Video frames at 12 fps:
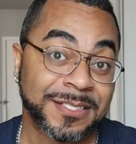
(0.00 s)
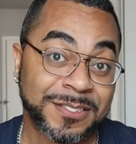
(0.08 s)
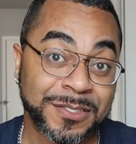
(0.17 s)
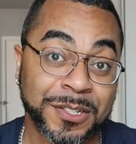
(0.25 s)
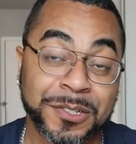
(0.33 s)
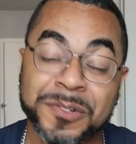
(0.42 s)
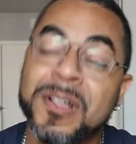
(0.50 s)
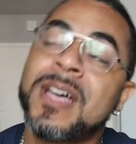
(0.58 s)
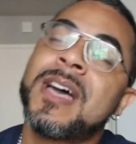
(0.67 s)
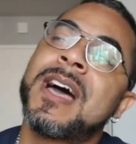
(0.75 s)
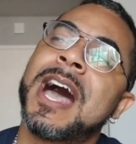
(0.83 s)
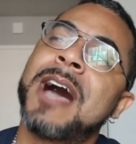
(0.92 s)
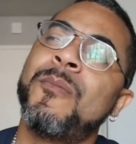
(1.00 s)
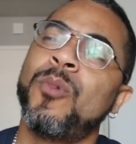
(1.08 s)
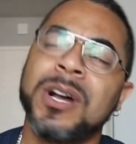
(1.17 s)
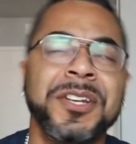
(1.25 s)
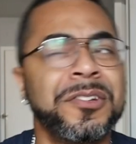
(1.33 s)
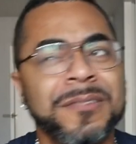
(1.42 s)
So I'm
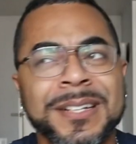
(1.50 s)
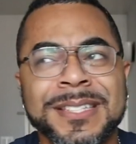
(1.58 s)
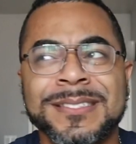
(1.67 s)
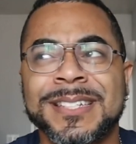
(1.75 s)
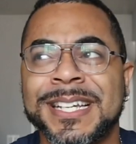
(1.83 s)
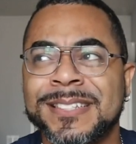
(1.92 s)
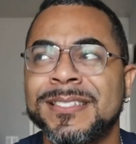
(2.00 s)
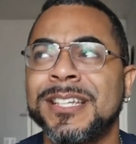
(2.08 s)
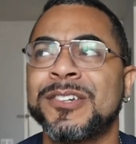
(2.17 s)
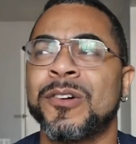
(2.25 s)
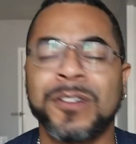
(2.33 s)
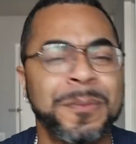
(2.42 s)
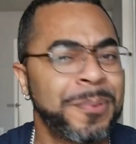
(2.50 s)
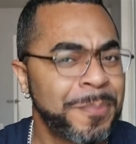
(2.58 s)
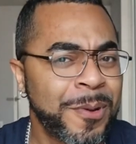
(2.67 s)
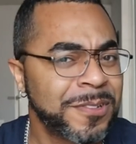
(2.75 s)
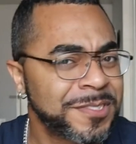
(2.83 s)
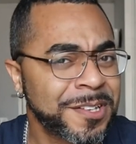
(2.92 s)
wondering, is he going to
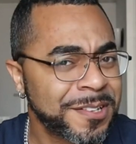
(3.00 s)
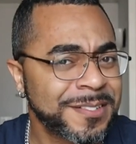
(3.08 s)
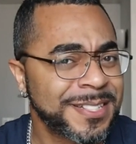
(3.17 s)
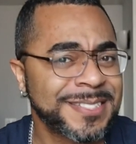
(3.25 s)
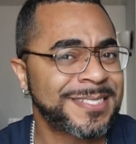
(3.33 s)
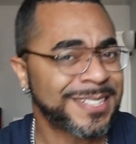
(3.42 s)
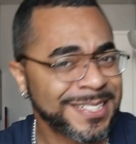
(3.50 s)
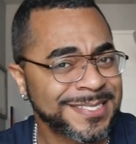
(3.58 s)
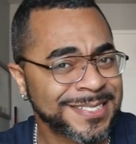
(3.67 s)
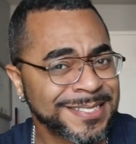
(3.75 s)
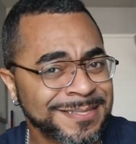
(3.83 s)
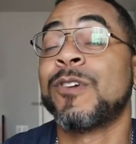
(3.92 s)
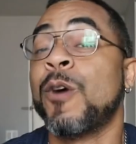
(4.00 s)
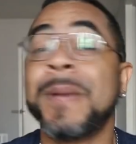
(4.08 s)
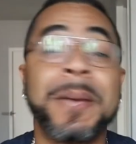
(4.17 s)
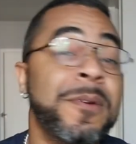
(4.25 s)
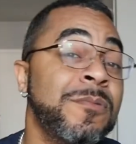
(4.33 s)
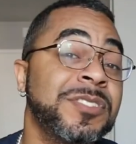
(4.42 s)
propose to her this season? Or
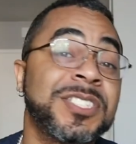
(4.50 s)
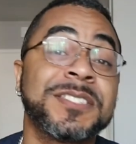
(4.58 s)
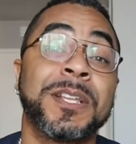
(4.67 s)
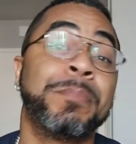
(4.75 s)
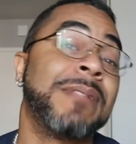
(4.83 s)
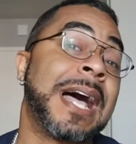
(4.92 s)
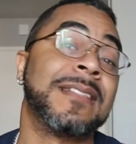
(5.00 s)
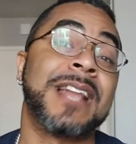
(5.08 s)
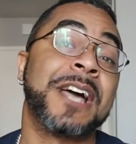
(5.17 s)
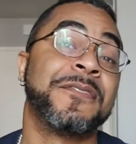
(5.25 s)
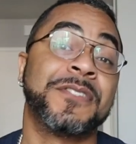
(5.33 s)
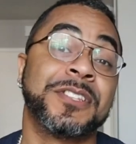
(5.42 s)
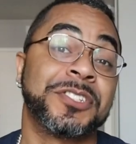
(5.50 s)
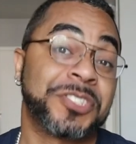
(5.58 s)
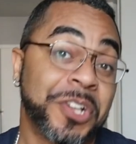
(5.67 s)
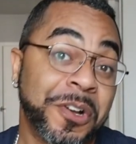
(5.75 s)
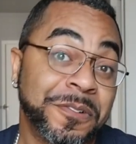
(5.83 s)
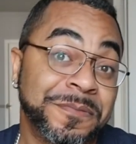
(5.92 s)
maybe it was just a plot line for the
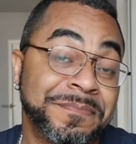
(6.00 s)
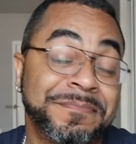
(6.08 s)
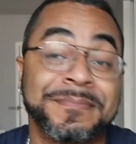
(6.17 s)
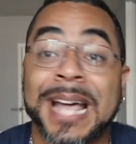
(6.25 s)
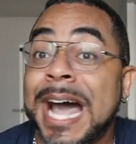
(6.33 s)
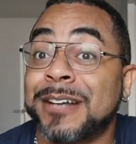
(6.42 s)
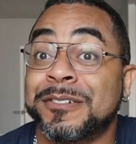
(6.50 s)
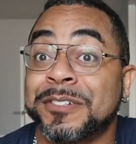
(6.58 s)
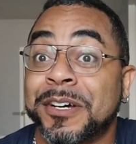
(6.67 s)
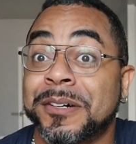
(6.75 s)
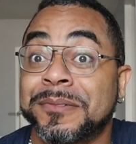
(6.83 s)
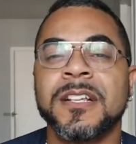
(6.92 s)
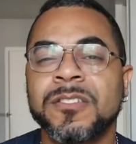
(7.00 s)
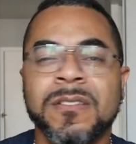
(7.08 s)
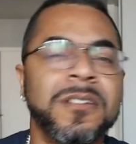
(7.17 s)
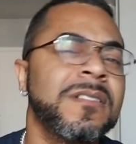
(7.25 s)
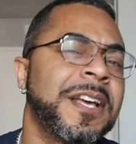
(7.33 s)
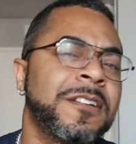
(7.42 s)
show. I don't know. So a
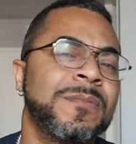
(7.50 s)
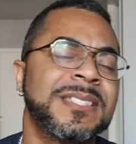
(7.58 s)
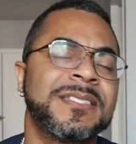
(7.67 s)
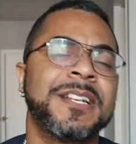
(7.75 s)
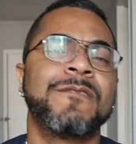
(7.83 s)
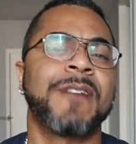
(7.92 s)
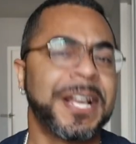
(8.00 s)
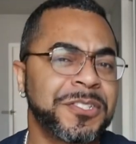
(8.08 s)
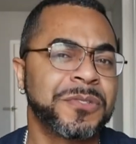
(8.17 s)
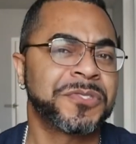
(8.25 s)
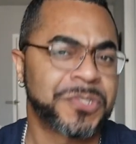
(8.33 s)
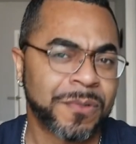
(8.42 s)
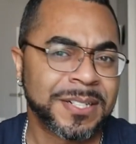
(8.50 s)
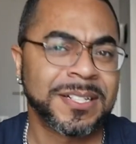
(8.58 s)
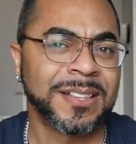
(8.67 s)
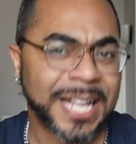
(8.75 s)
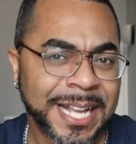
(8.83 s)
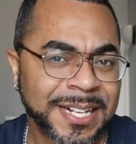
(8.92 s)
little later, we see Rachel join the
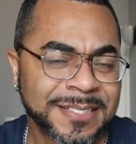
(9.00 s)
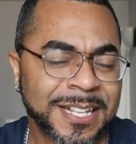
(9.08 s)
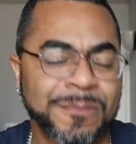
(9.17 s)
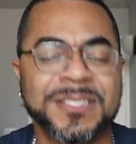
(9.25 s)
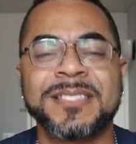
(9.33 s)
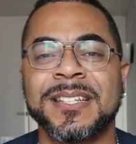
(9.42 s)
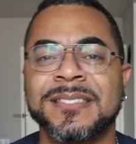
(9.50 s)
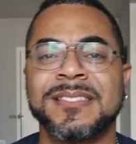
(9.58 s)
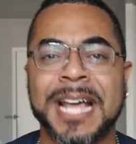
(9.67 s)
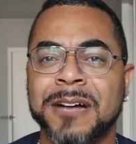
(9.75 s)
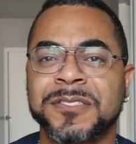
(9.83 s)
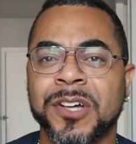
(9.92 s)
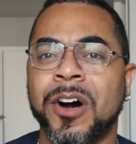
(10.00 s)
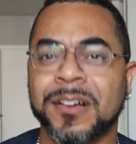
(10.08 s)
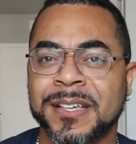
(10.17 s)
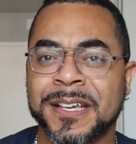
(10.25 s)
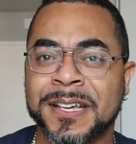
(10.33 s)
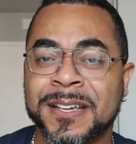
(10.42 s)
ladies that was sitting down
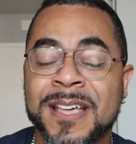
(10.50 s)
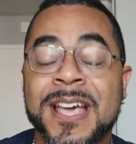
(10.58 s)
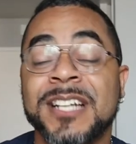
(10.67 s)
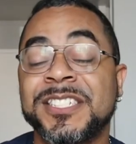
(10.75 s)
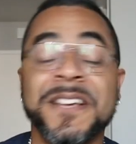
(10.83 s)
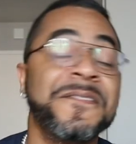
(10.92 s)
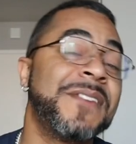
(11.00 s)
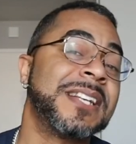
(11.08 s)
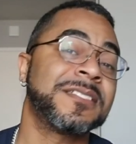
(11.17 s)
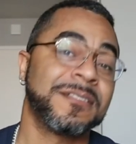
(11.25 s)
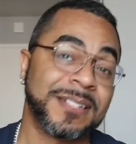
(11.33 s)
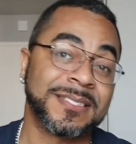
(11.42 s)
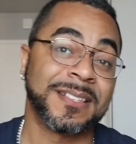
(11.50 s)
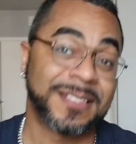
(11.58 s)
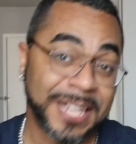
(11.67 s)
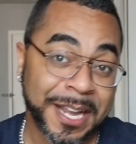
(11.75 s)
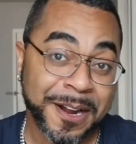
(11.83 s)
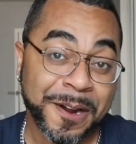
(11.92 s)
talking. Jen Fessler isn't
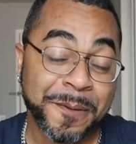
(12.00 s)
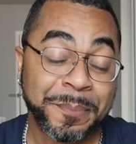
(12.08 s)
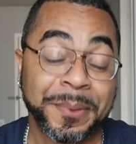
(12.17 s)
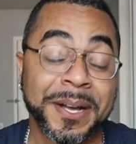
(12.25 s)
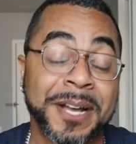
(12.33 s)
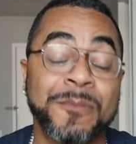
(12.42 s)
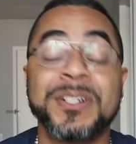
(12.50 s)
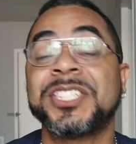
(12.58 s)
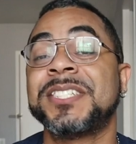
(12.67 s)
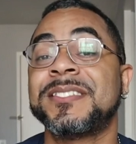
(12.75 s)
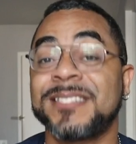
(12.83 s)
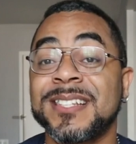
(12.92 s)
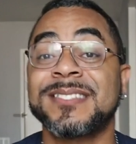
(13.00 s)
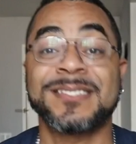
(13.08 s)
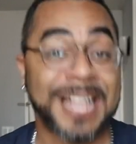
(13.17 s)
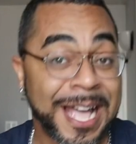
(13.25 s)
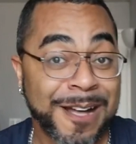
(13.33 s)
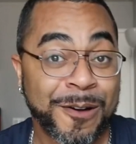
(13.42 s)
there, but when she sits
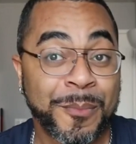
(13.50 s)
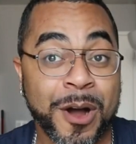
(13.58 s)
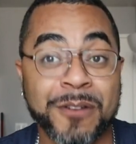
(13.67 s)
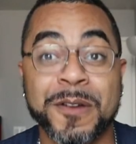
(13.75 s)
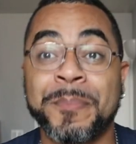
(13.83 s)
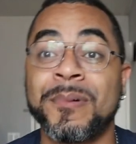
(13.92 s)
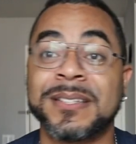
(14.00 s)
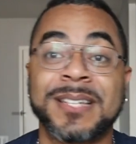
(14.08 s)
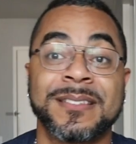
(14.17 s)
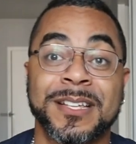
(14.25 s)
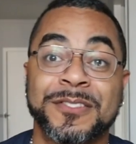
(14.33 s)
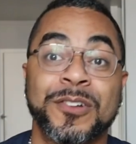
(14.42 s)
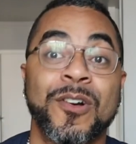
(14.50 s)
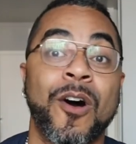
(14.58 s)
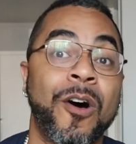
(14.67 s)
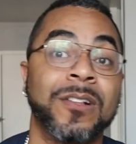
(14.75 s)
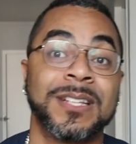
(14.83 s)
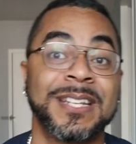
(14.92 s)
down, Margaret points out that they're
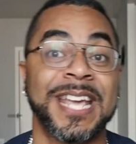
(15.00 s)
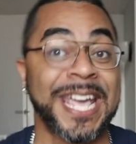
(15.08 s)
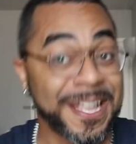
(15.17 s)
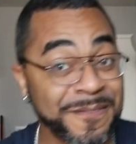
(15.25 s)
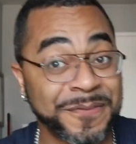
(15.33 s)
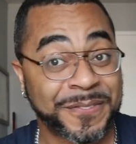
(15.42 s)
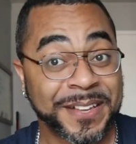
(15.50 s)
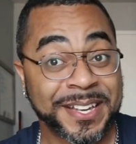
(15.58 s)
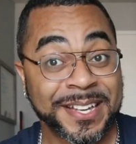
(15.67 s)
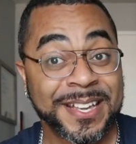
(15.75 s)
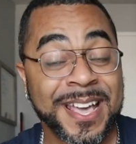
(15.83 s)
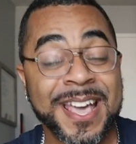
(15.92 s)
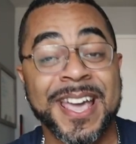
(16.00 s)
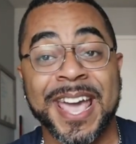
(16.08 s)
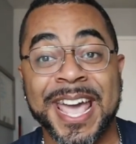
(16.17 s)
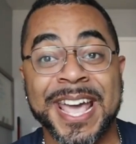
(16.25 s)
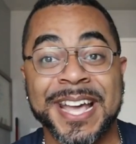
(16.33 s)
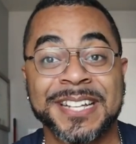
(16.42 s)
all in Envy.
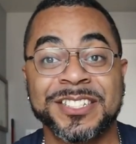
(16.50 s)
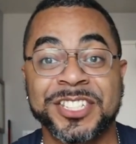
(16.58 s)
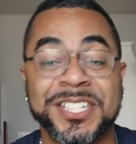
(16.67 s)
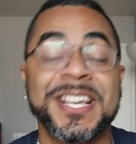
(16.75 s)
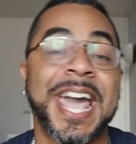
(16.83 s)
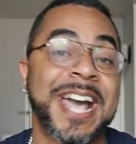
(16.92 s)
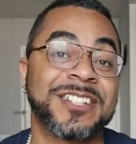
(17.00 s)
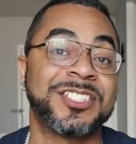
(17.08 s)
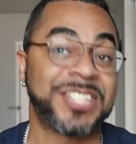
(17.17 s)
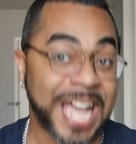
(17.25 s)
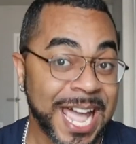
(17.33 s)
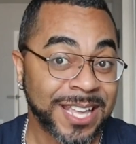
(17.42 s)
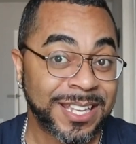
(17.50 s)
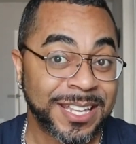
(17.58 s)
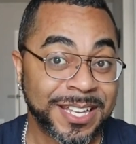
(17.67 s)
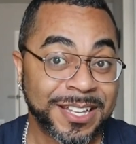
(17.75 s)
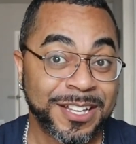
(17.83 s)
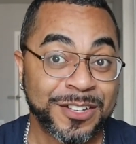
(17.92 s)
And she asks
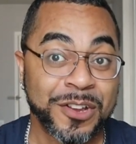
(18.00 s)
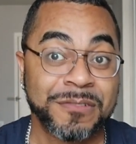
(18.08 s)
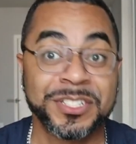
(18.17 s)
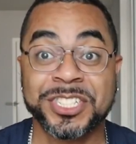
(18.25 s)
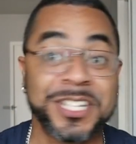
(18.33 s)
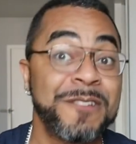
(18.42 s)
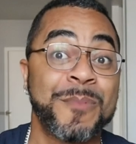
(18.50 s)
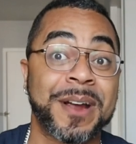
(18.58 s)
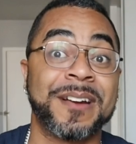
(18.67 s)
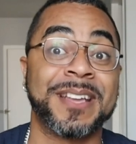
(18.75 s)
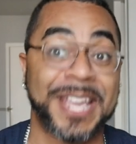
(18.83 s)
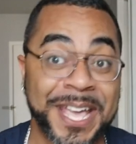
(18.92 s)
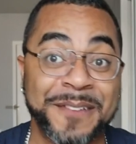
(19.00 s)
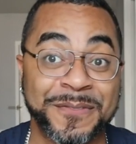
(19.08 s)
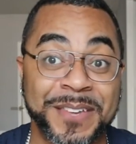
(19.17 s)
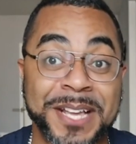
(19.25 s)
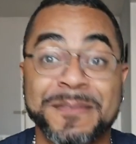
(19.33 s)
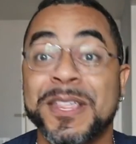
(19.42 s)
Jackie, is she wearing
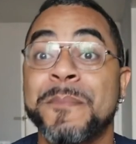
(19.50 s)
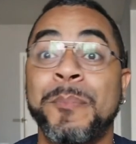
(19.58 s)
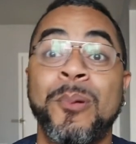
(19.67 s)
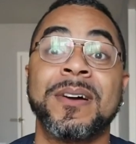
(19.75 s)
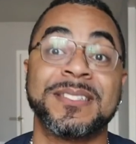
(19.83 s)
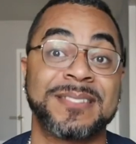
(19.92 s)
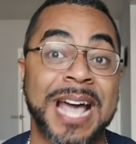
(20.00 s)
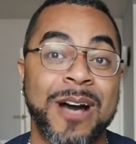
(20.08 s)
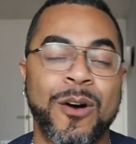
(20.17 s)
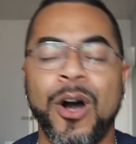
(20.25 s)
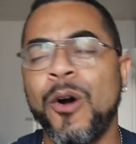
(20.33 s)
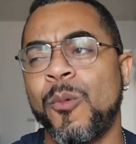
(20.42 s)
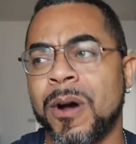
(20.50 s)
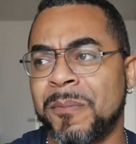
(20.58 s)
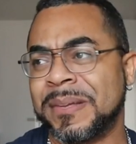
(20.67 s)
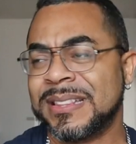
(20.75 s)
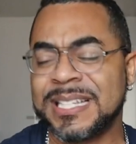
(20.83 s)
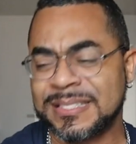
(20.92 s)
Envy? And then points out, oh, well,
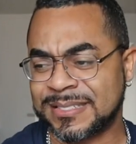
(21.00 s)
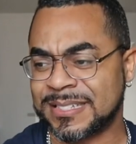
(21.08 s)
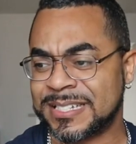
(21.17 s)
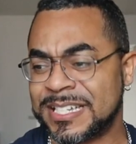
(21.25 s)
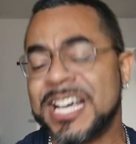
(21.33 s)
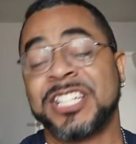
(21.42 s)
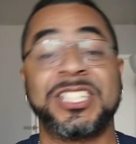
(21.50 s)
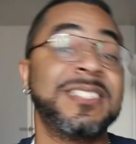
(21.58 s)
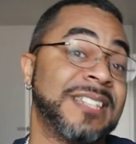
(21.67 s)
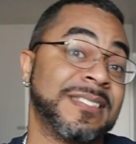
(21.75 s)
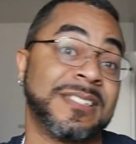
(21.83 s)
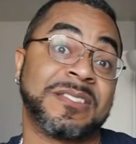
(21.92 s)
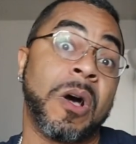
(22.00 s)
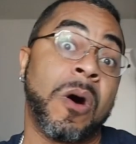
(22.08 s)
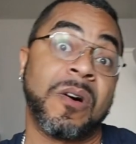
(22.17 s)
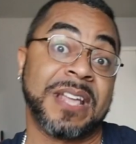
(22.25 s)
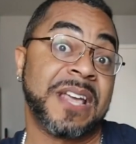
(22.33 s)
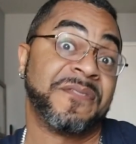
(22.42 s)
Melissa, she sent us
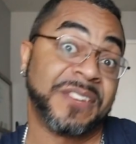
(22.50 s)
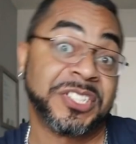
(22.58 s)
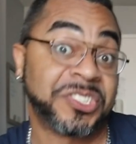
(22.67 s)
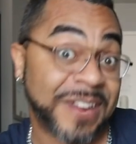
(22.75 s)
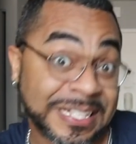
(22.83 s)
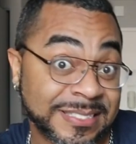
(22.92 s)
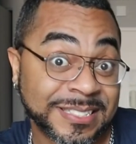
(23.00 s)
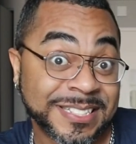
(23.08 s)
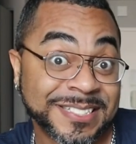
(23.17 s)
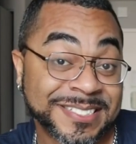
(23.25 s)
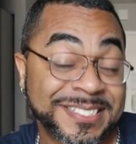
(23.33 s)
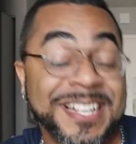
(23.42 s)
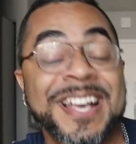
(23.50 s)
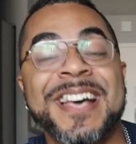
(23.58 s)
all Envy dresses.